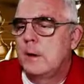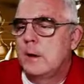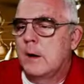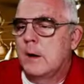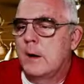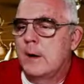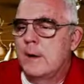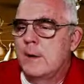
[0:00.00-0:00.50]

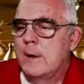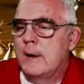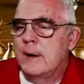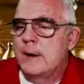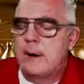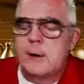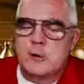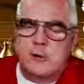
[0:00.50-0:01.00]

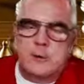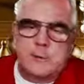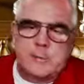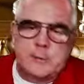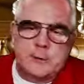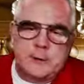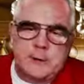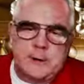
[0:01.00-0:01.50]
That actually
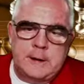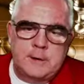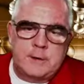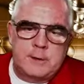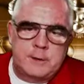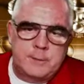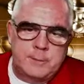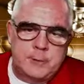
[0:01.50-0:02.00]
pertained
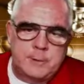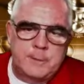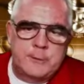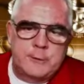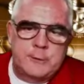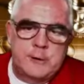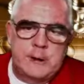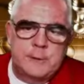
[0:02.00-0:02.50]
to the
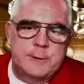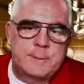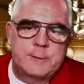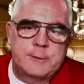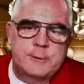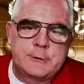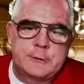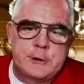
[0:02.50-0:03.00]
moves, not the
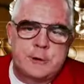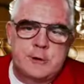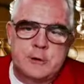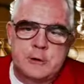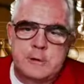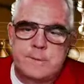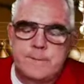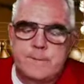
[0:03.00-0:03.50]

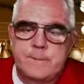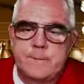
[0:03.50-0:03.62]
position.